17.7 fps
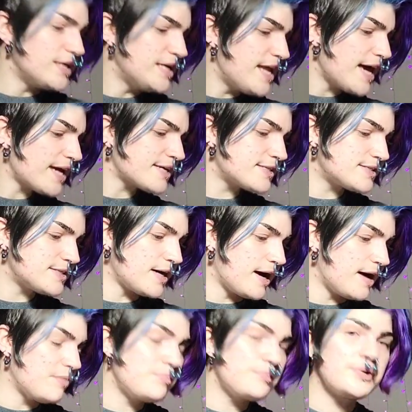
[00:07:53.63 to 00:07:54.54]
Next
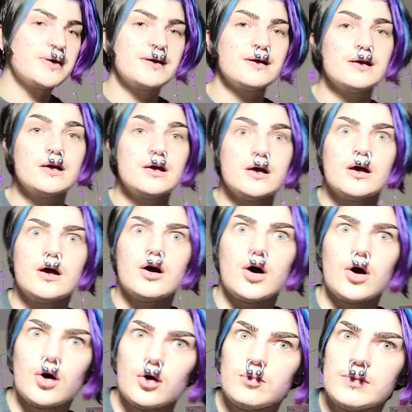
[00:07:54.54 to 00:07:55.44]
up,
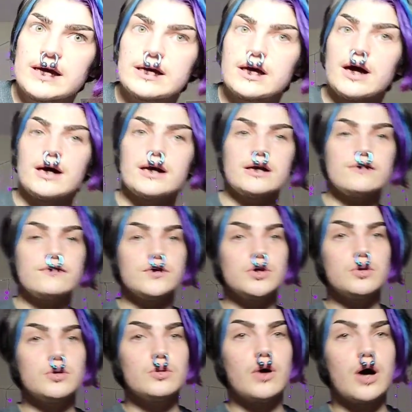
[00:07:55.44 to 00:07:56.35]
oh my god, if
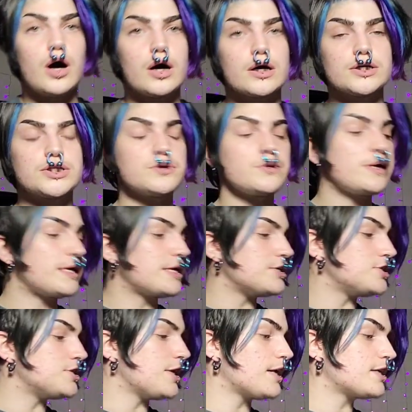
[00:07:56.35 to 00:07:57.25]
you are doing
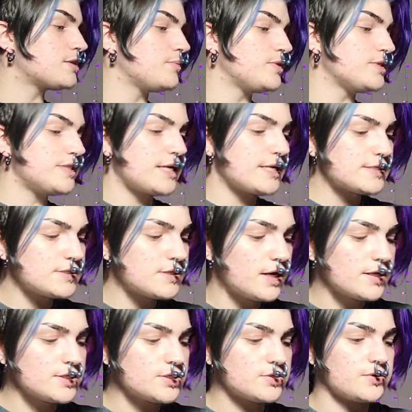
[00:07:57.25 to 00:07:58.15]
injectable
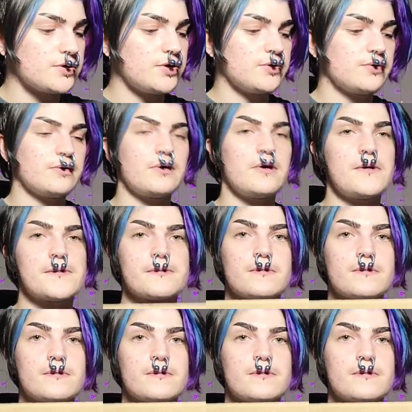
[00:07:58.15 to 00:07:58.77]
testosterone,